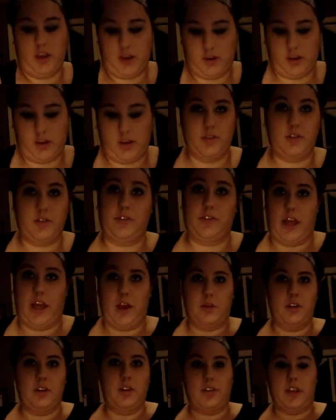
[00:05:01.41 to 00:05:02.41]
You can use a
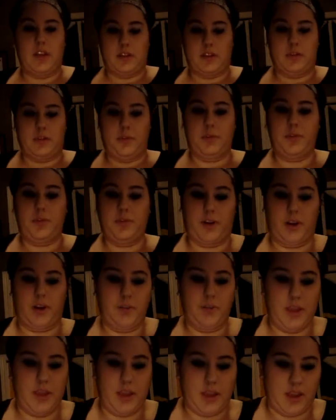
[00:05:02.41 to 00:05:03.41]
flat one if that's what you
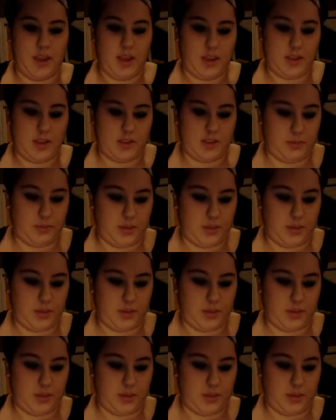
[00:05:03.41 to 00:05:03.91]
prefer. It's